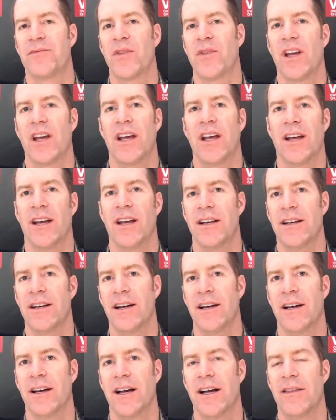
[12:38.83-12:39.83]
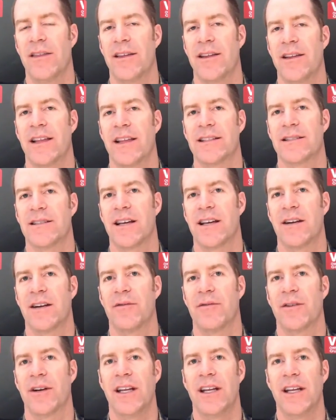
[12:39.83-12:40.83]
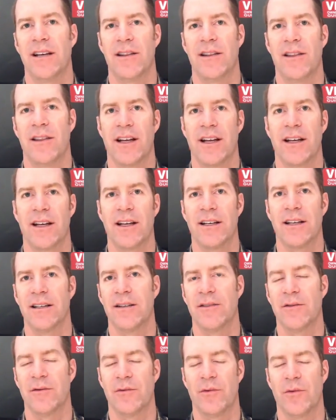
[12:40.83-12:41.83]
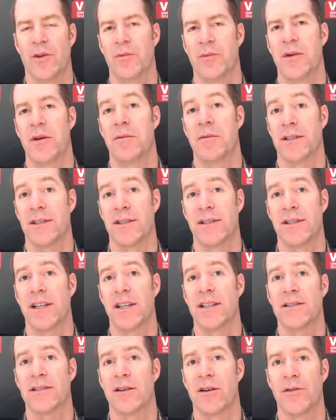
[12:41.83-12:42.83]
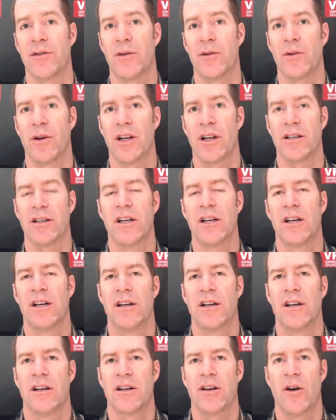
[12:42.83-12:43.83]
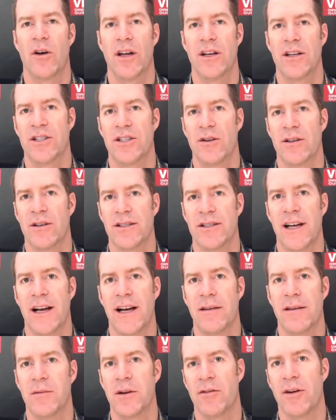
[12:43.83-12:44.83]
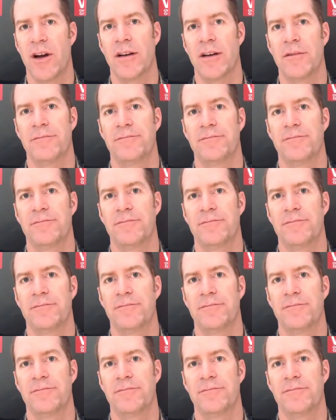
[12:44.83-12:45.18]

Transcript: and I think that's kind of a neat thing and for people to see. So if you want to go ahead and show us that, that'd be great.